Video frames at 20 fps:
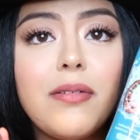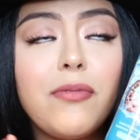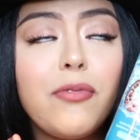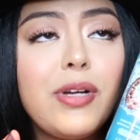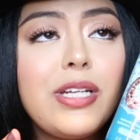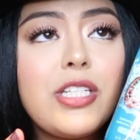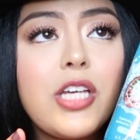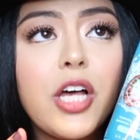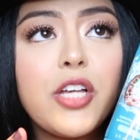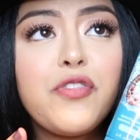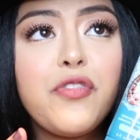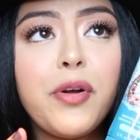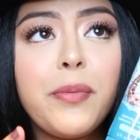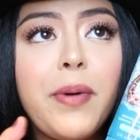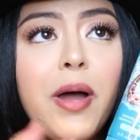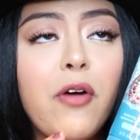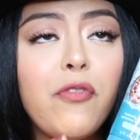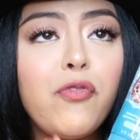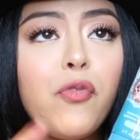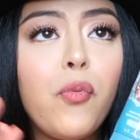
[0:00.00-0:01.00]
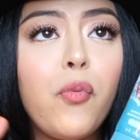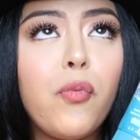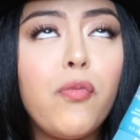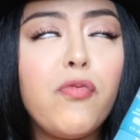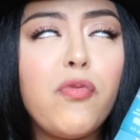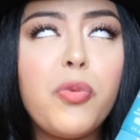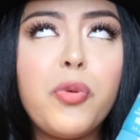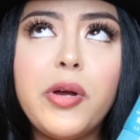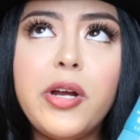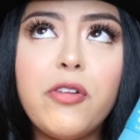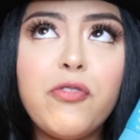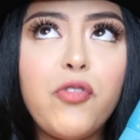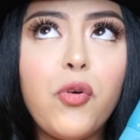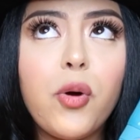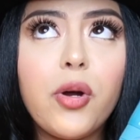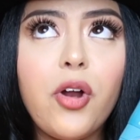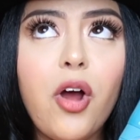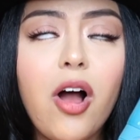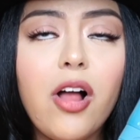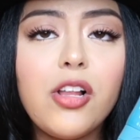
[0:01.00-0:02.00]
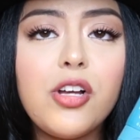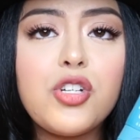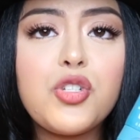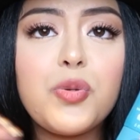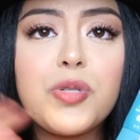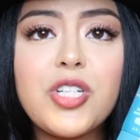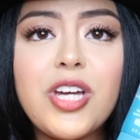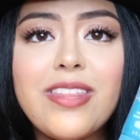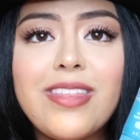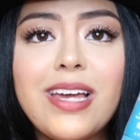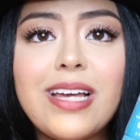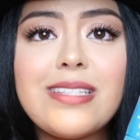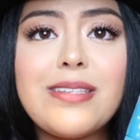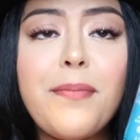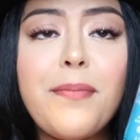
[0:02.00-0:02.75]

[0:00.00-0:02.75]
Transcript: retails for about $3 to $4, which I think is